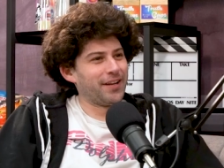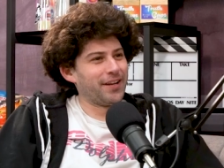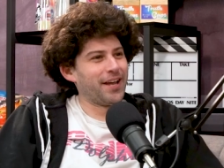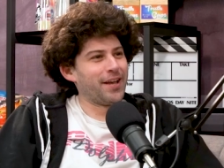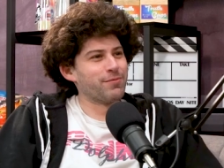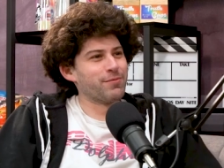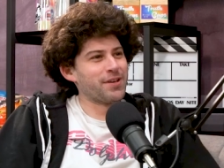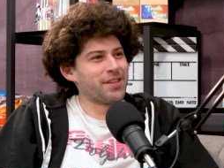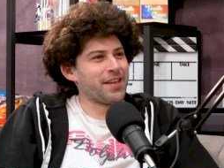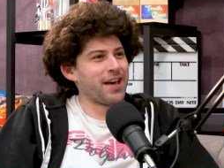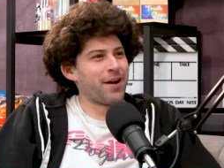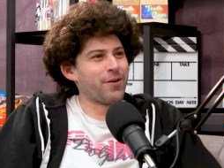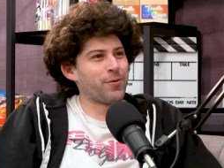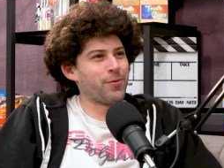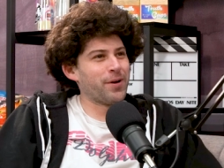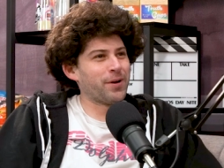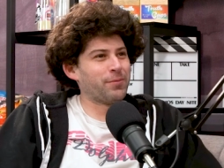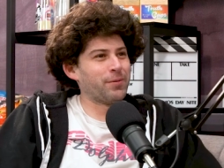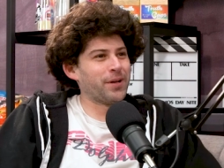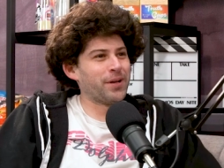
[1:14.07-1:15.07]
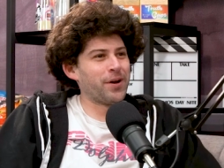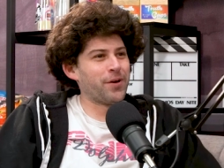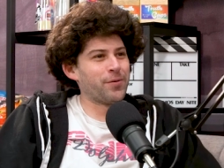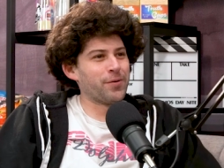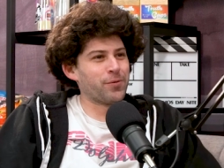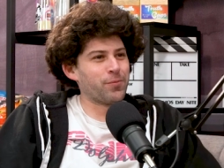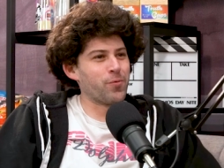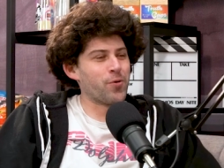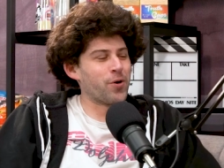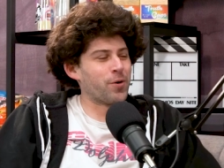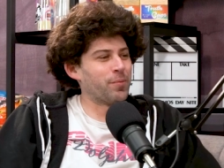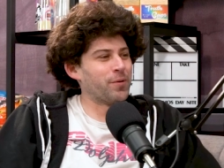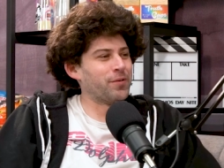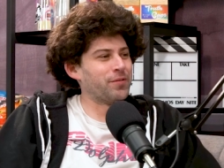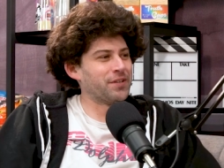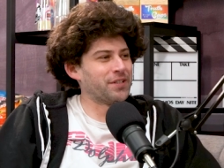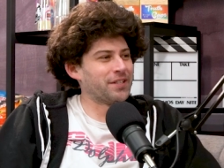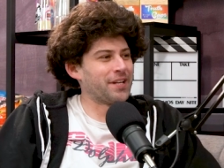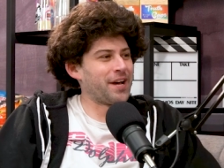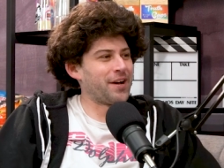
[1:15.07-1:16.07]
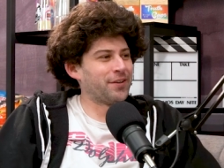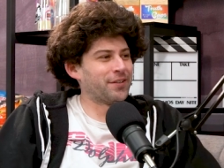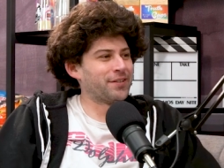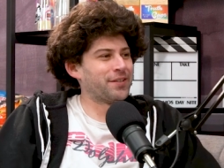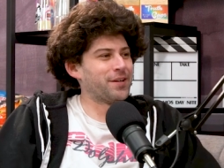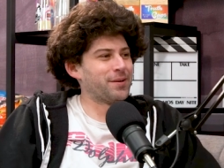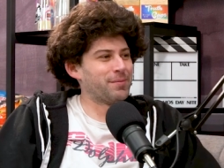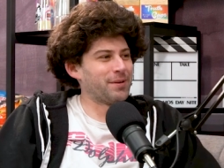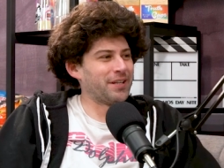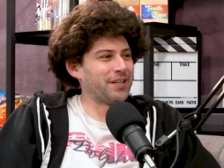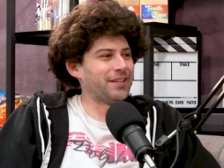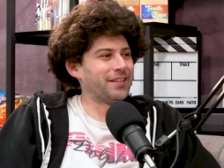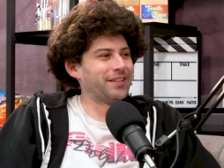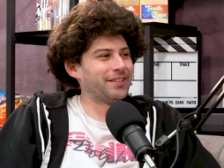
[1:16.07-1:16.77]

And with how quick we go with war movies now, it's going to be